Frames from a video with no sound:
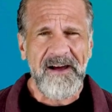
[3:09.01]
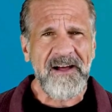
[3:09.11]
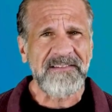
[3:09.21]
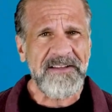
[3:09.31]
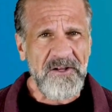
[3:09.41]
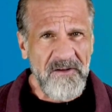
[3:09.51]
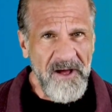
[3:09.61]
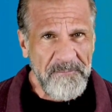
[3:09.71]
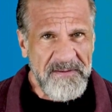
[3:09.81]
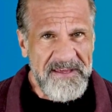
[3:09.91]
A little
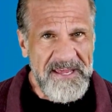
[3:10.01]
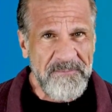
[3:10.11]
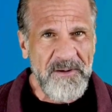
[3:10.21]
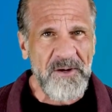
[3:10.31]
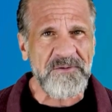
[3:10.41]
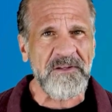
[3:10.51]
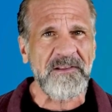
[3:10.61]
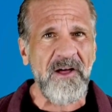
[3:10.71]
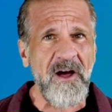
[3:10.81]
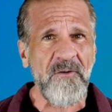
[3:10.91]
upkeep goes a
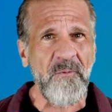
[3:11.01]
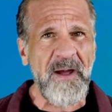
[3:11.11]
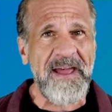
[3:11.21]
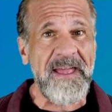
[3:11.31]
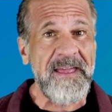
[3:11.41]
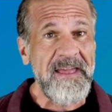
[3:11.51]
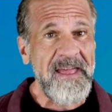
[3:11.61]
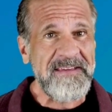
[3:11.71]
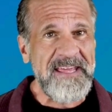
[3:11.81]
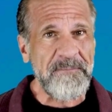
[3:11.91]
long way
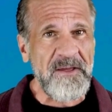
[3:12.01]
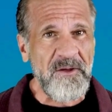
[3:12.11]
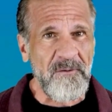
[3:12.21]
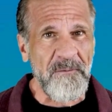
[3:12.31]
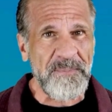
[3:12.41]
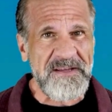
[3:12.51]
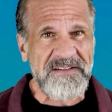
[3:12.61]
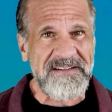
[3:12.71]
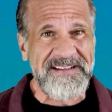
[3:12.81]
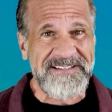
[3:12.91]
in keeping your
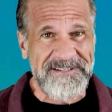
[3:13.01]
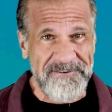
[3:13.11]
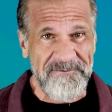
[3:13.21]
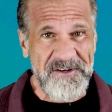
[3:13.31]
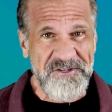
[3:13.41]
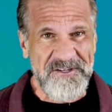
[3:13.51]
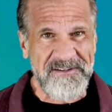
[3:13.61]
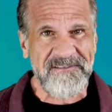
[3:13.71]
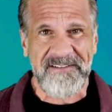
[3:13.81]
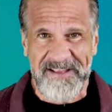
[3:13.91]
business efficient
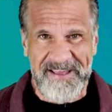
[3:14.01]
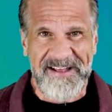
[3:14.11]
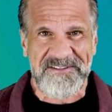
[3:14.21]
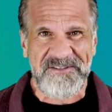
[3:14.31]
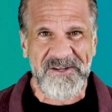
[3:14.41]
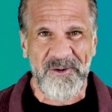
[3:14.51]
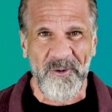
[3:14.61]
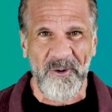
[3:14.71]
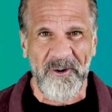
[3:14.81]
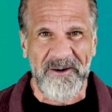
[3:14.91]
and
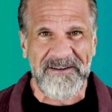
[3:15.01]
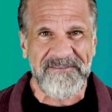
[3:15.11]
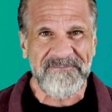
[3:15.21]
secure.